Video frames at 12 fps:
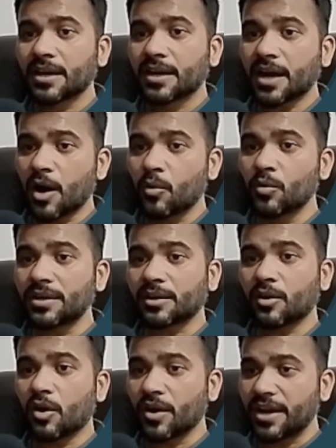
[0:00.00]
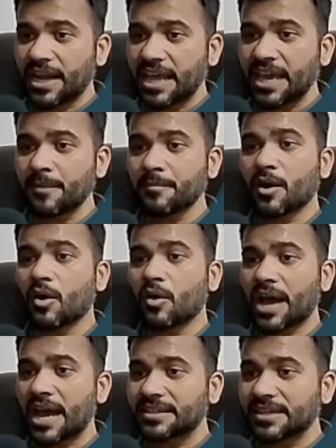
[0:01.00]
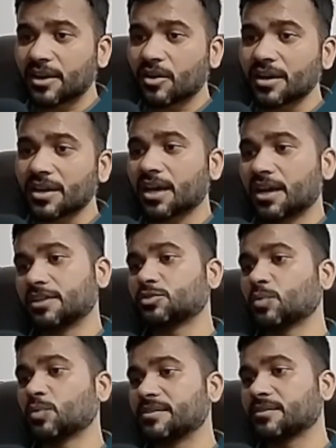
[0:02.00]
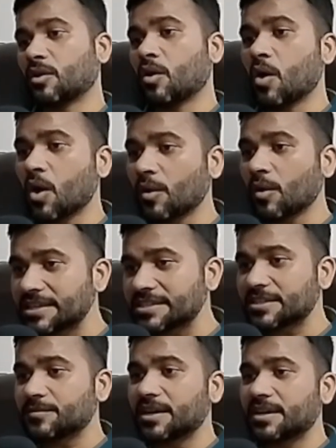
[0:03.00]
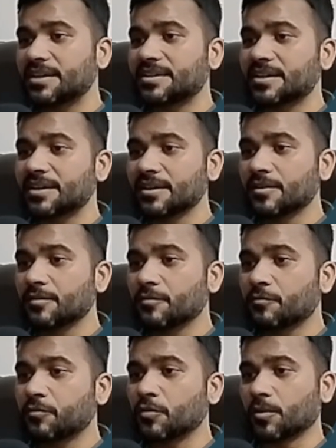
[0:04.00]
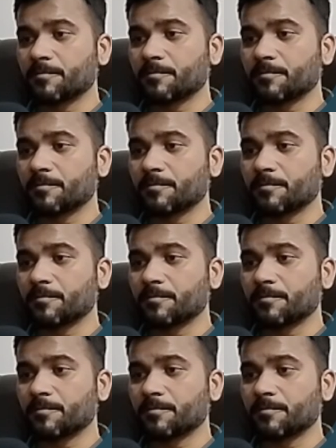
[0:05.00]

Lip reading: count on name or either on color choice, always it will return 4,